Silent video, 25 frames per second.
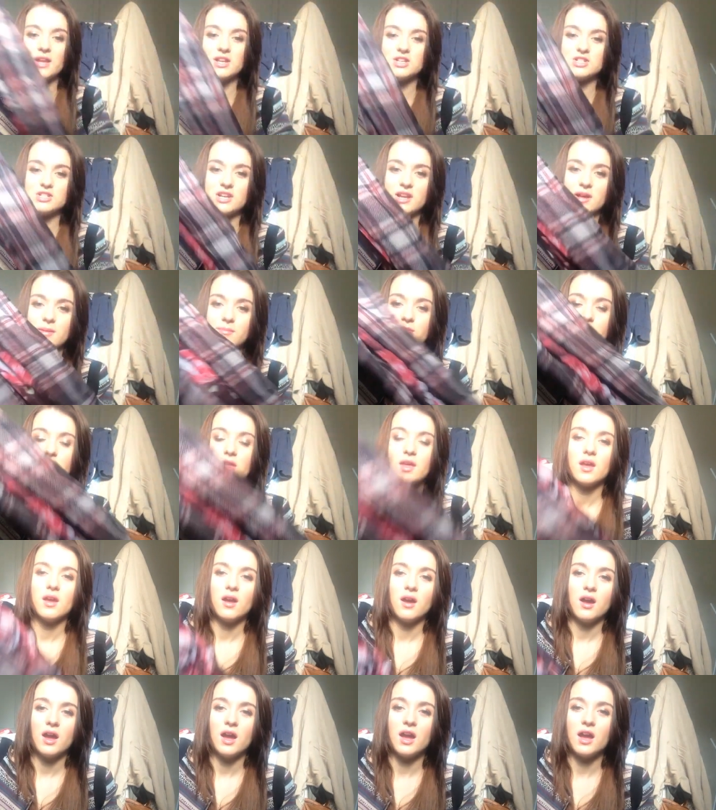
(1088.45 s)
H&M.
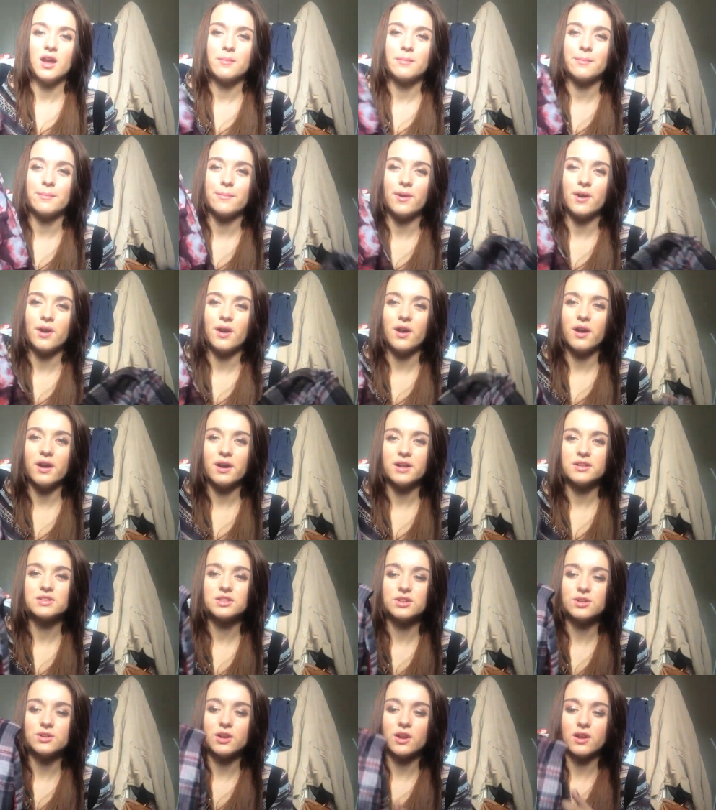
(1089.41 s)
Um, I
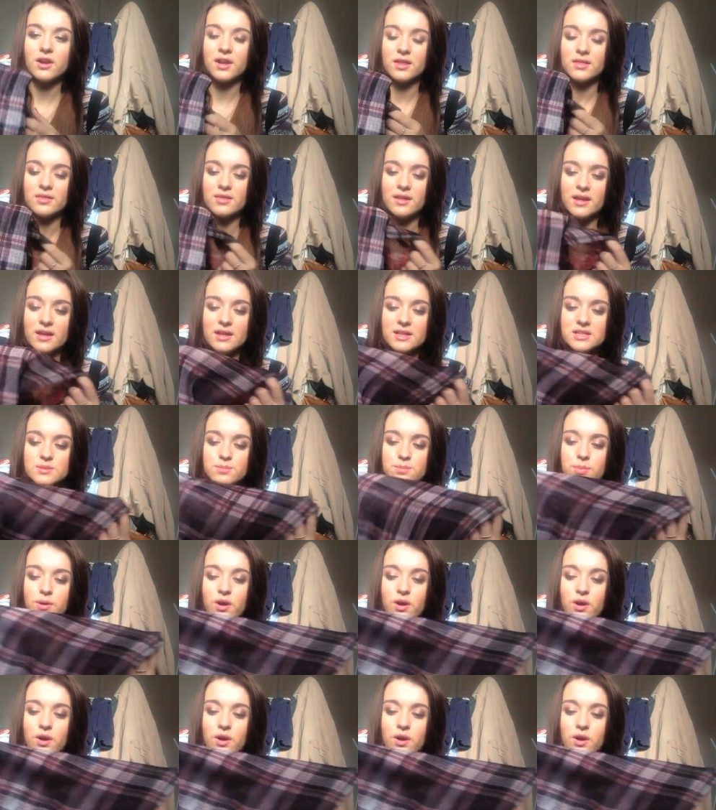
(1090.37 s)
do like this,